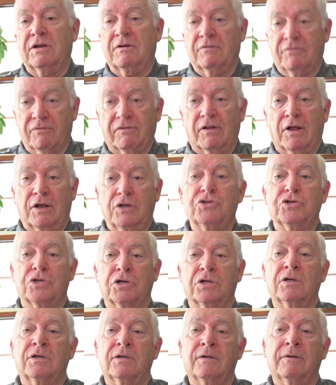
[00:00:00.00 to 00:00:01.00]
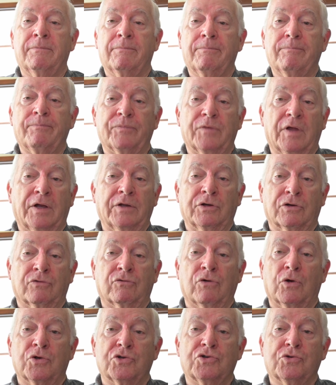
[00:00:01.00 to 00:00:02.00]
inflation on your
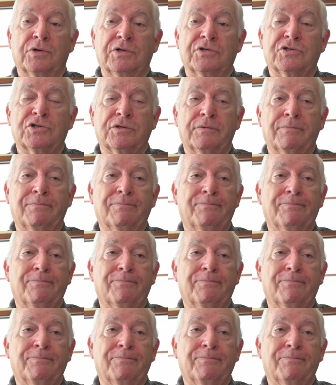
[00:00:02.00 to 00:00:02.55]
groceries?